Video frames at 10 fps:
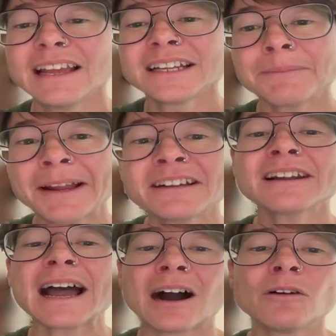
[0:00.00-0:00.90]
Depending
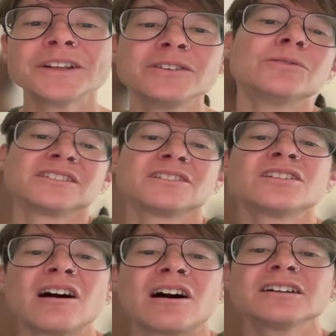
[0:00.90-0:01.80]
on how you and your
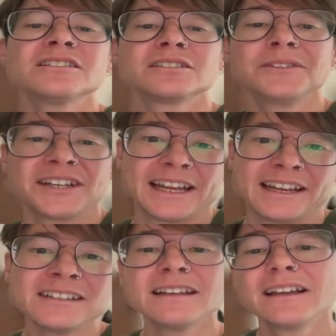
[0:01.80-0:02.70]
dog
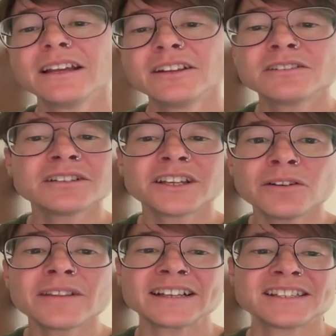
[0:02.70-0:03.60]
communicate, you could
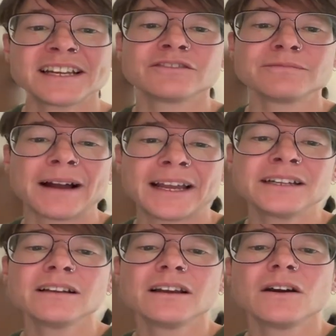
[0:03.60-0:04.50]
cue that state of
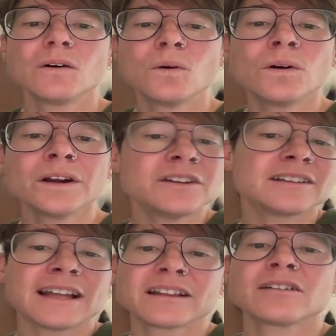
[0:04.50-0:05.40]
mind, or you
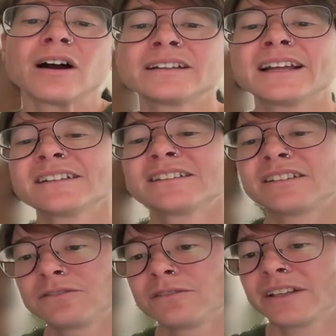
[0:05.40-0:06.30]
could let the
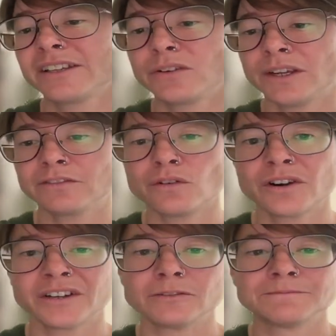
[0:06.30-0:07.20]
context do the cueing for
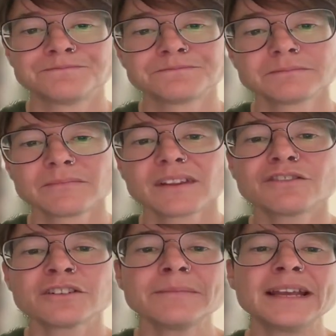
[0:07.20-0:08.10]
you.
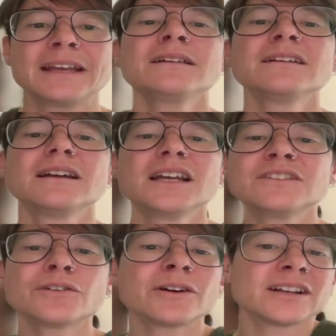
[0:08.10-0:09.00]
For me,
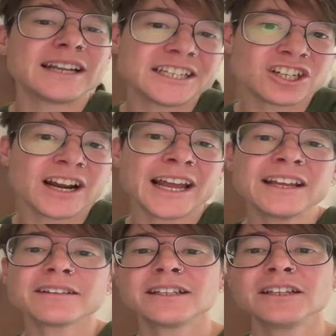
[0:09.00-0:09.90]
if we're on a nature
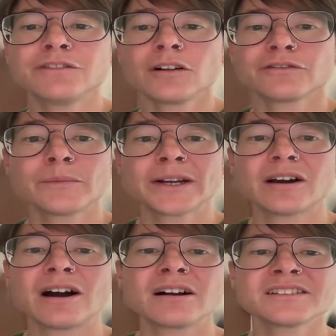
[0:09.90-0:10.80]
hike, the default for my
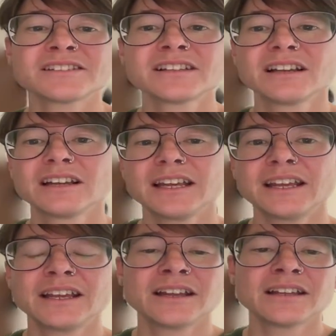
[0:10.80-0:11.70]
dogs
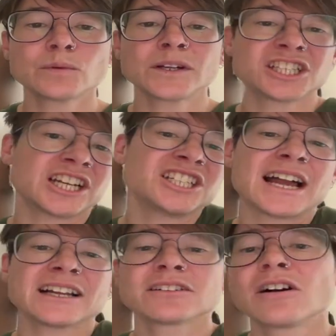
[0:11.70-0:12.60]
is what
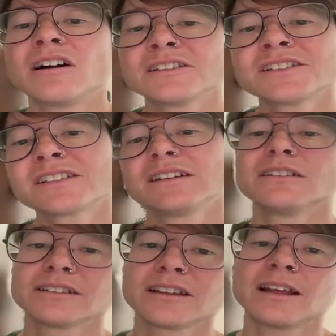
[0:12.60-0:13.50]
Chachak calls
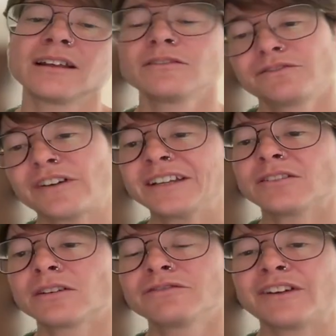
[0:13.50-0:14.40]
the find
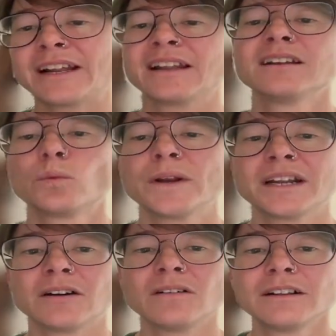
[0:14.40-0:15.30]
your own fun
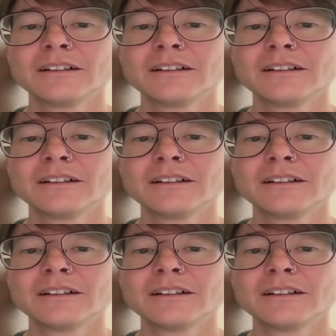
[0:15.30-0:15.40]
window.